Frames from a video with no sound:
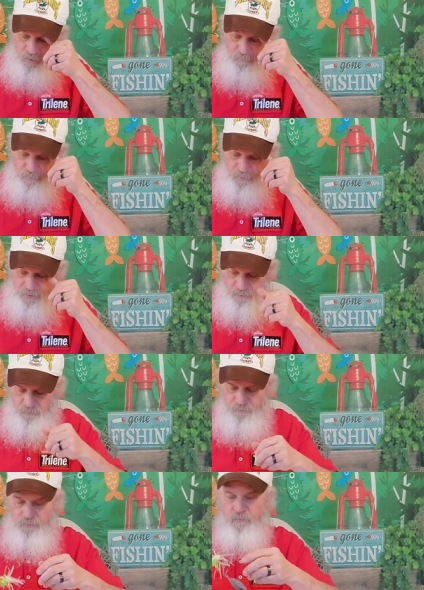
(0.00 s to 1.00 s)
But now,
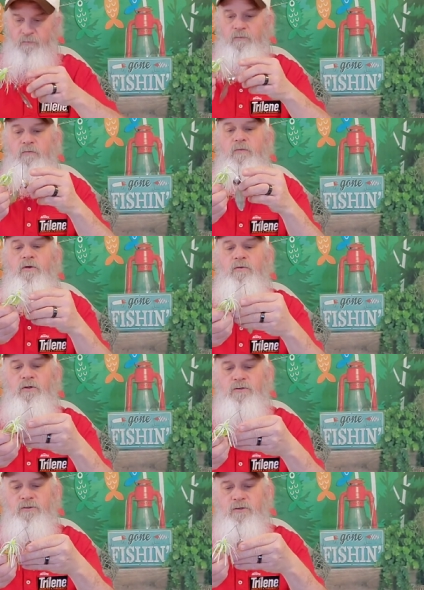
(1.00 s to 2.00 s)
you know,
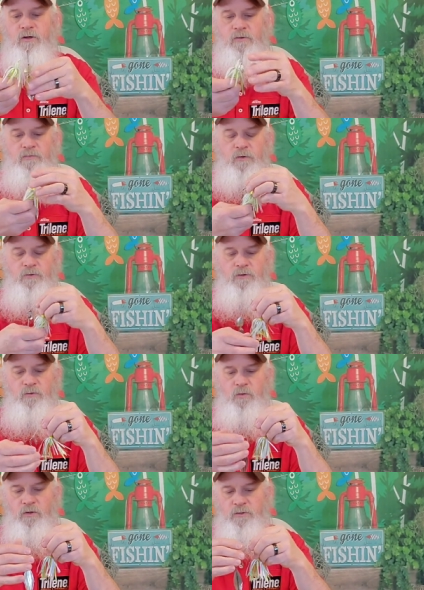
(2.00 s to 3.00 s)
this is another version of the
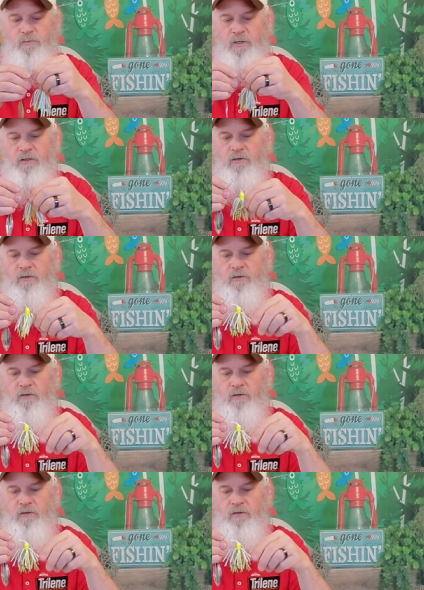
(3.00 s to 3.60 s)
willow span.